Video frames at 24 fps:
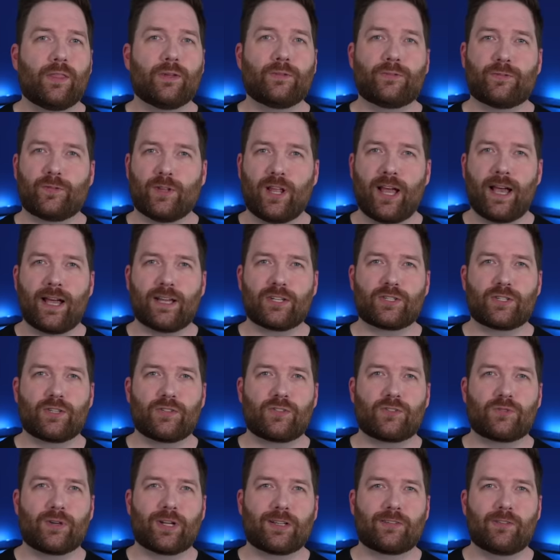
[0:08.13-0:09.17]
The Flash
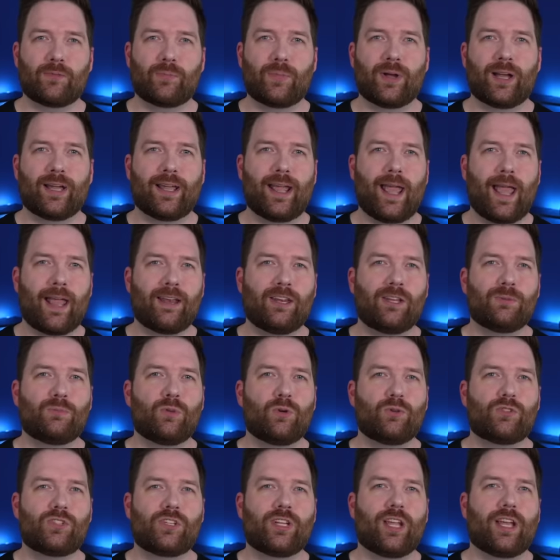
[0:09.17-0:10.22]
is directed by Andy
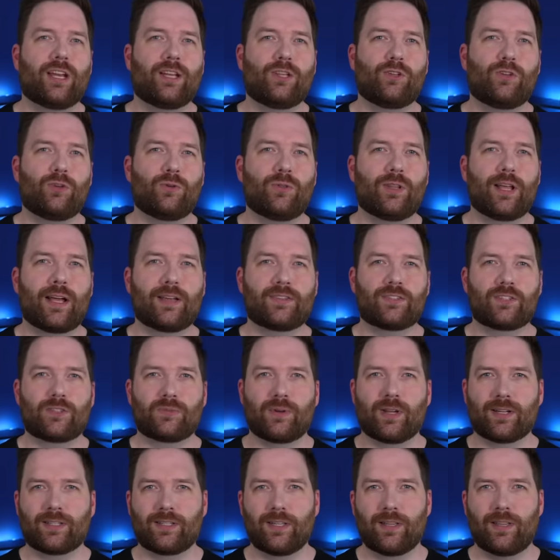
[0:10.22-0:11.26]
Muschietti, who last
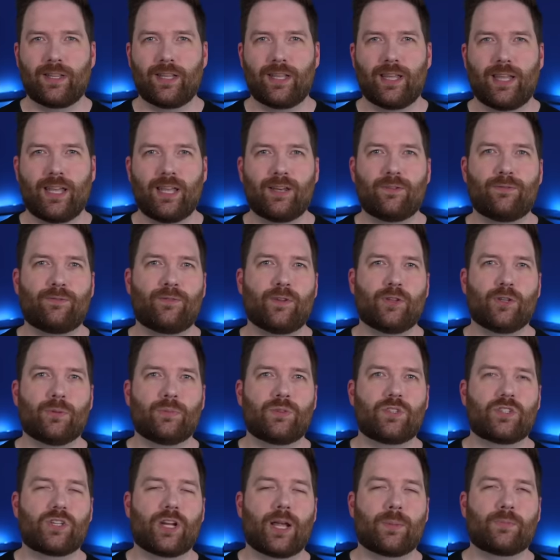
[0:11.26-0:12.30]
directed the It
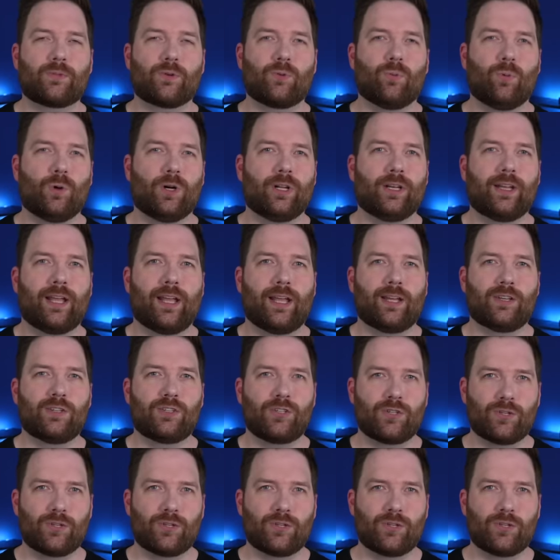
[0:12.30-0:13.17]
films, Chapter 1 and